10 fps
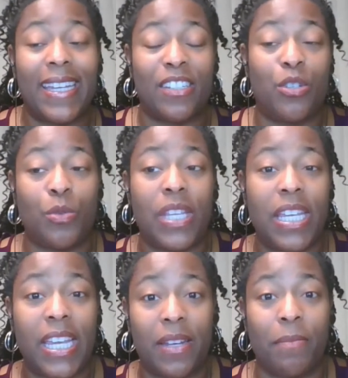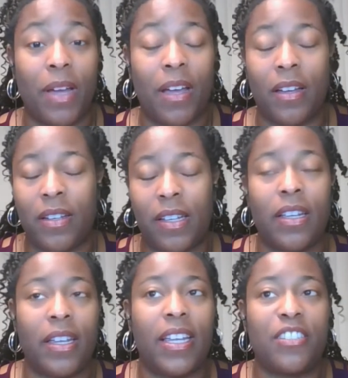into
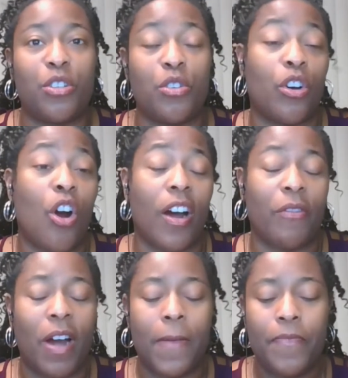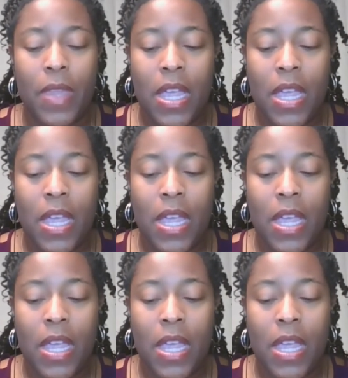your cart, right?